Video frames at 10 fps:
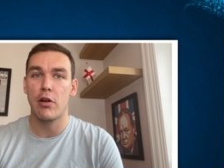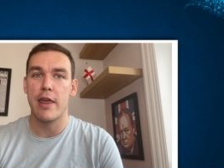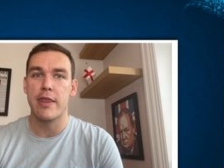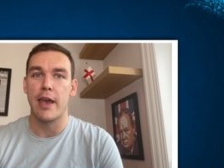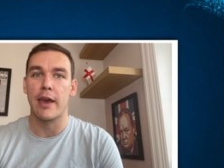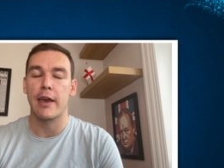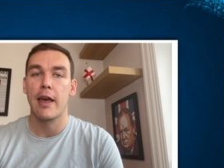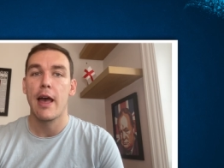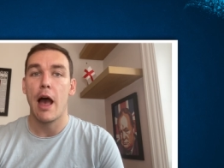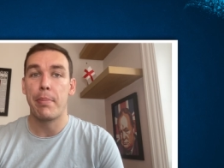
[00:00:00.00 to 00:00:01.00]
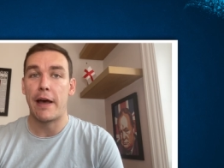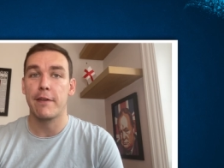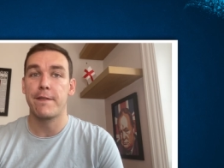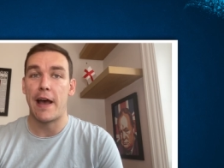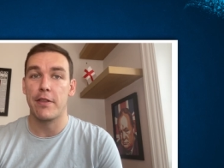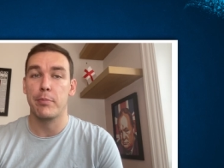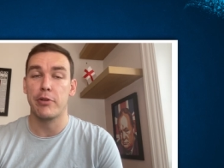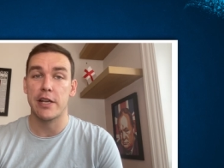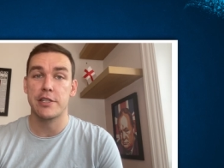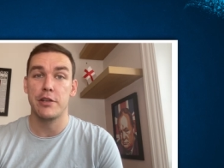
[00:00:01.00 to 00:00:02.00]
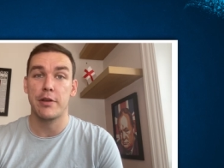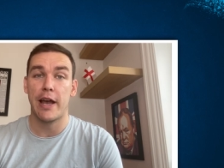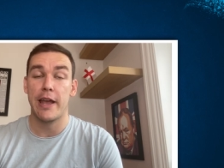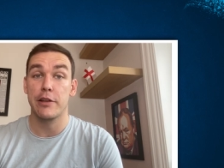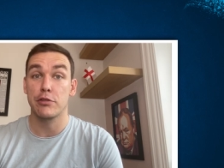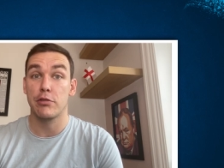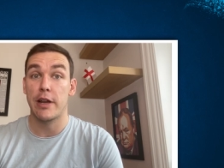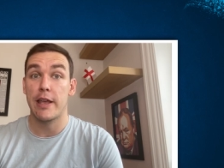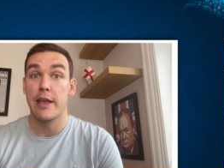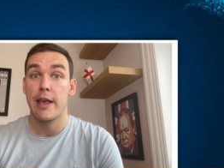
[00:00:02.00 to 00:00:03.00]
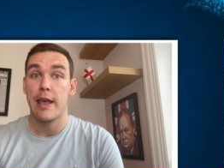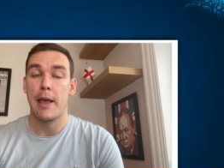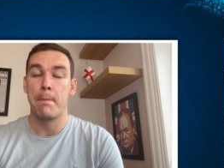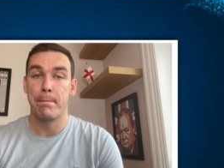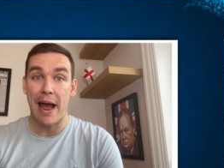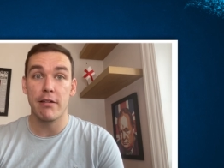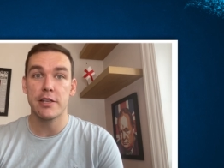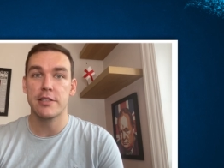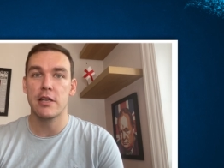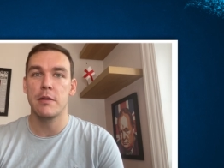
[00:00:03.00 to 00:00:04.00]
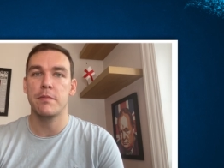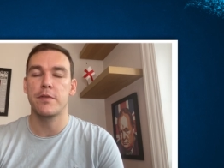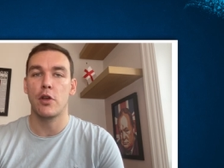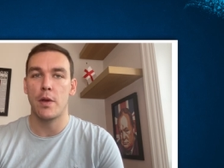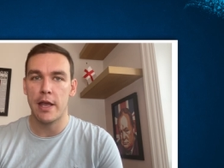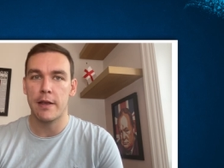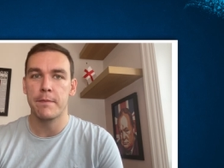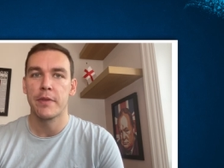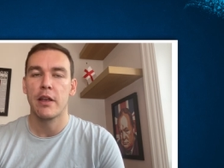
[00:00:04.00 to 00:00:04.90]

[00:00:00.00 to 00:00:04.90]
I think, about the fact that Brexit UK has already embarrassed them doing